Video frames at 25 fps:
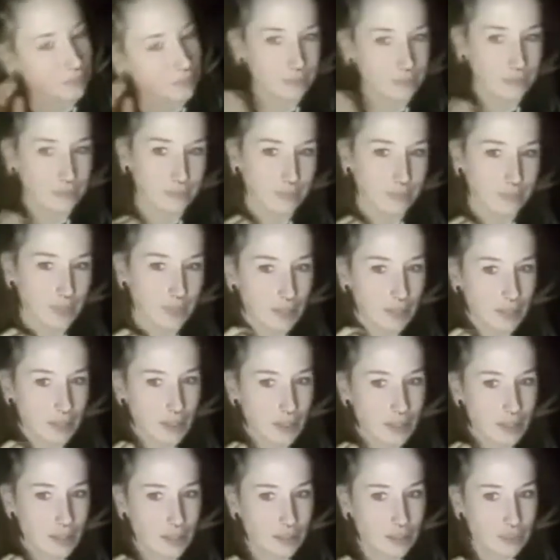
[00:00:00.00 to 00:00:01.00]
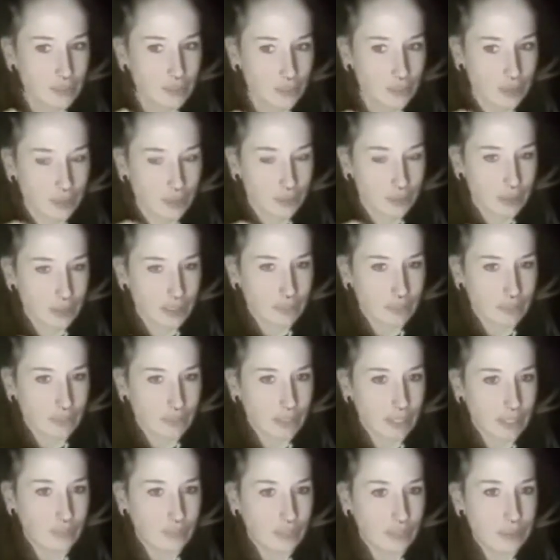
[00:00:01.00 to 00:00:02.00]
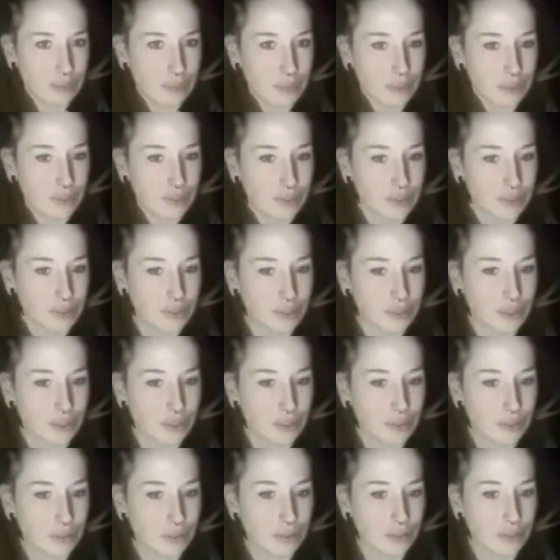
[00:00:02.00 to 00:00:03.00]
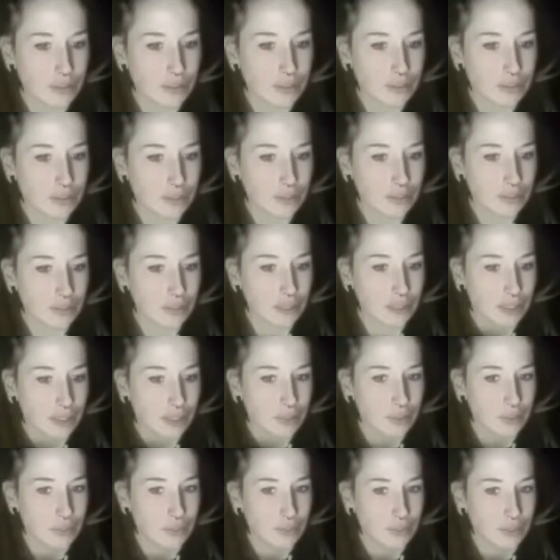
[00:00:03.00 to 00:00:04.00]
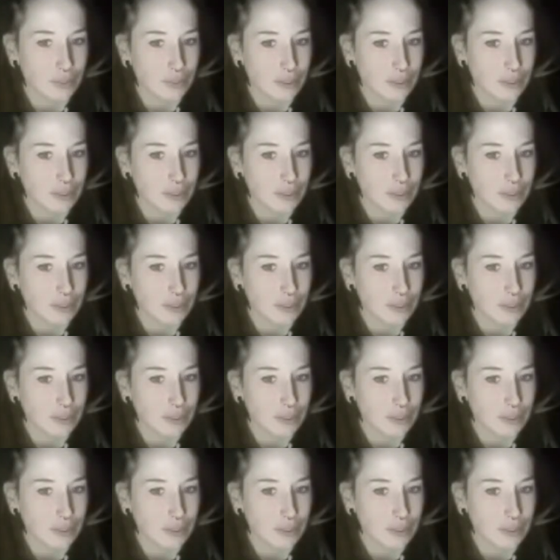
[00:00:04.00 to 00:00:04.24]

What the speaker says: for if he wants to go on, like continue with you.